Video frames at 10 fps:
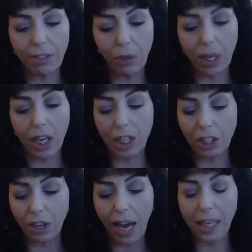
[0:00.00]
going on in
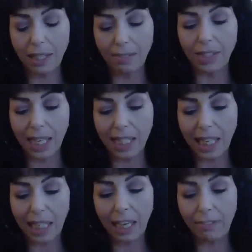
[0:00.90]
your active
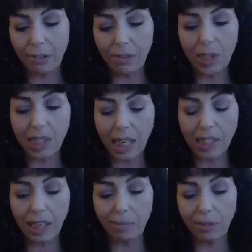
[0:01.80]
day-to-day life over these
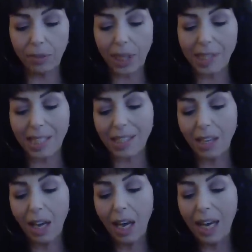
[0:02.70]
next couple of weeks that's
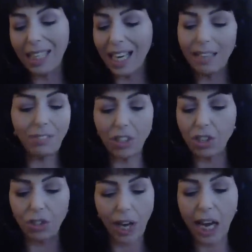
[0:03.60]
kind of
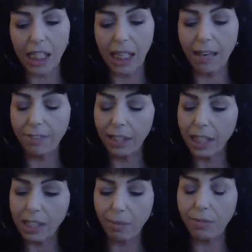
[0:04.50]
distracting. I feel
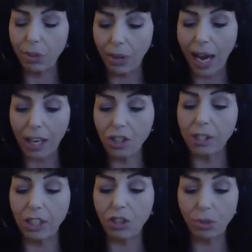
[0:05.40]
like some of you are
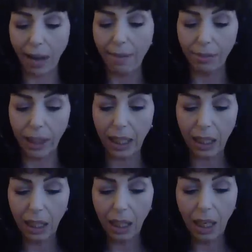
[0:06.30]
actually
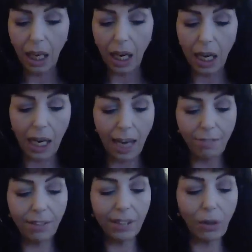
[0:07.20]
traveling. I
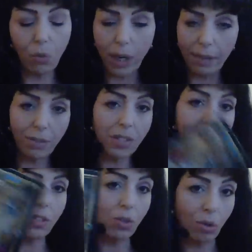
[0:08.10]
feel like whatever is
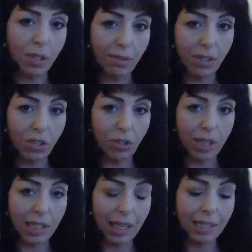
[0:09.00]
the source of the
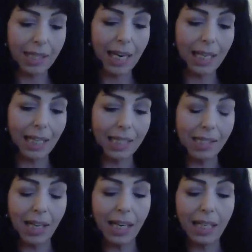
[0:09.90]
stress and anxiety,
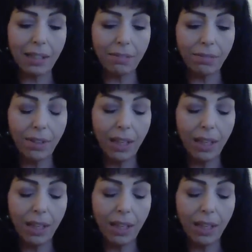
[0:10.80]
it's kind of